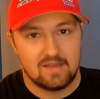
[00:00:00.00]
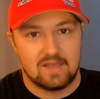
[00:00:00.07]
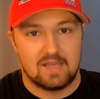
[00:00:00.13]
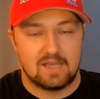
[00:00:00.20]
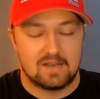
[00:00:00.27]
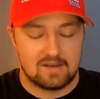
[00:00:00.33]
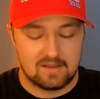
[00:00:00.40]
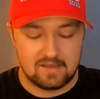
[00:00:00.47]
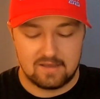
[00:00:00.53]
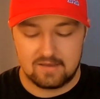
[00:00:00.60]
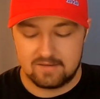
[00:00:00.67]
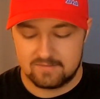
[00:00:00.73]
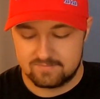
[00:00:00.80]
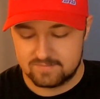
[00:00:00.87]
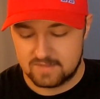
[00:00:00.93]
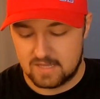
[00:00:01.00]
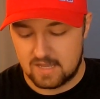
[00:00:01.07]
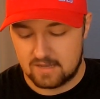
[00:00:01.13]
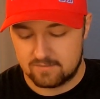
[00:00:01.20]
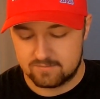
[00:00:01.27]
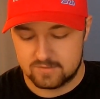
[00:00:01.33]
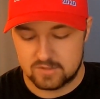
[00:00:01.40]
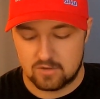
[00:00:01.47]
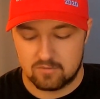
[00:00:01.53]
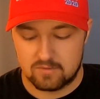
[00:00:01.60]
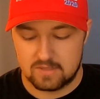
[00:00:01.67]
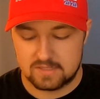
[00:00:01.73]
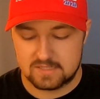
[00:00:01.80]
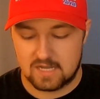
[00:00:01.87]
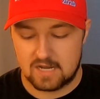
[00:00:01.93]
and yeah, so
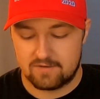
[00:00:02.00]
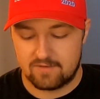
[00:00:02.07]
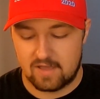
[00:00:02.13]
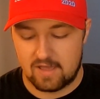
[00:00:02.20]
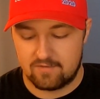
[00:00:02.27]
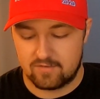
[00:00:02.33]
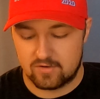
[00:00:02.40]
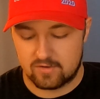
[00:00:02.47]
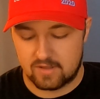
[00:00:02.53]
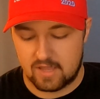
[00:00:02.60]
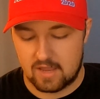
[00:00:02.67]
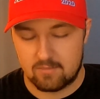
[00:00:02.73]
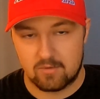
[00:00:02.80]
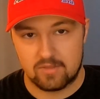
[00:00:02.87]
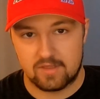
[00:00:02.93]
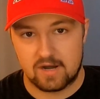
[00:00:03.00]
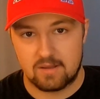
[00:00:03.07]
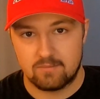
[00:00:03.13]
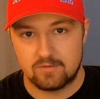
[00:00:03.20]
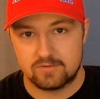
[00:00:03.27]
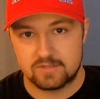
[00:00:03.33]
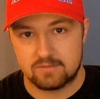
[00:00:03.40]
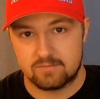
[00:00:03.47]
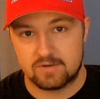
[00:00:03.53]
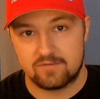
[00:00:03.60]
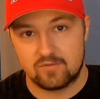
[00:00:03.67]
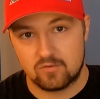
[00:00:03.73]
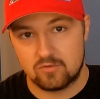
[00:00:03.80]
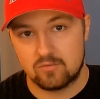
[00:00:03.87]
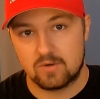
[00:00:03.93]
it's kind of a heavier camera that I'm using. But
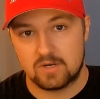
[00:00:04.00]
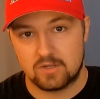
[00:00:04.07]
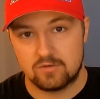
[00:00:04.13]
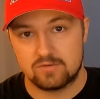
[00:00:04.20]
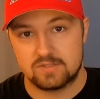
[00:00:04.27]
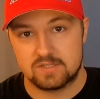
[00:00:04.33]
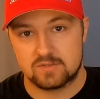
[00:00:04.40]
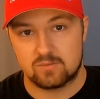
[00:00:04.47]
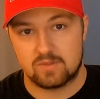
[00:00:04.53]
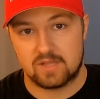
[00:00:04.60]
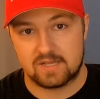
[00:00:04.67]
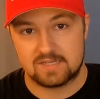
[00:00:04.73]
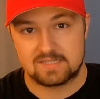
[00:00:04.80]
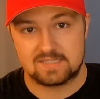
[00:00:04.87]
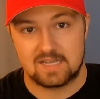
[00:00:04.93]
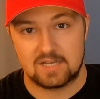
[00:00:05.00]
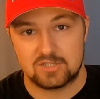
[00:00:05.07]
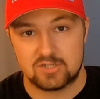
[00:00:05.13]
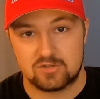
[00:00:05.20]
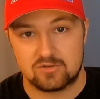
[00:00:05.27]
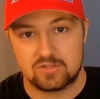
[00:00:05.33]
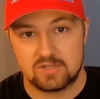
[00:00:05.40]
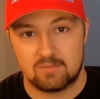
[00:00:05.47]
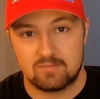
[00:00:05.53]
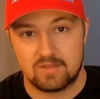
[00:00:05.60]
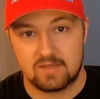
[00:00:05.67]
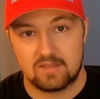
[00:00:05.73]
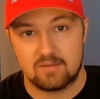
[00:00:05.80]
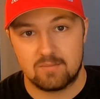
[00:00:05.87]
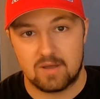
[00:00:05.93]
if you want to use this with like a session or
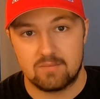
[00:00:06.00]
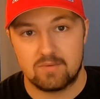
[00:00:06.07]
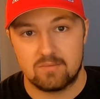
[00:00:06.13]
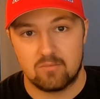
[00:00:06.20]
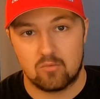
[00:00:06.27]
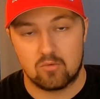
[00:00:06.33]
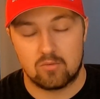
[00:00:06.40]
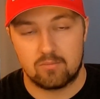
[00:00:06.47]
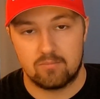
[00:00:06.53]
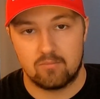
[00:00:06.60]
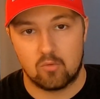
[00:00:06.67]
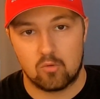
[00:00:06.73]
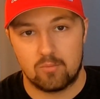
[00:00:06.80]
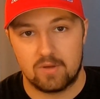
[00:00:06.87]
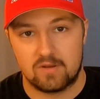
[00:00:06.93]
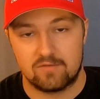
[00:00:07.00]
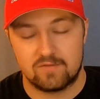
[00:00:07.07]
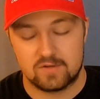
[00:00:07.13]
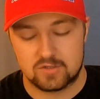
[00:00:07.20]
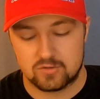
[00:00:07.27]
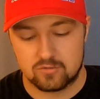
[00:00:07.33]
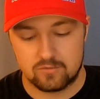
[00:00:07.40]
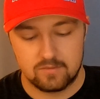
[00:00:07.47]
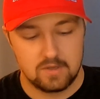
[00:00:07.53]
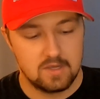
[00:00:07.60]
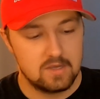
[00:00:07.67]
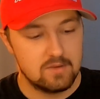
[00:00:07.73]
something, that might be more beneficial.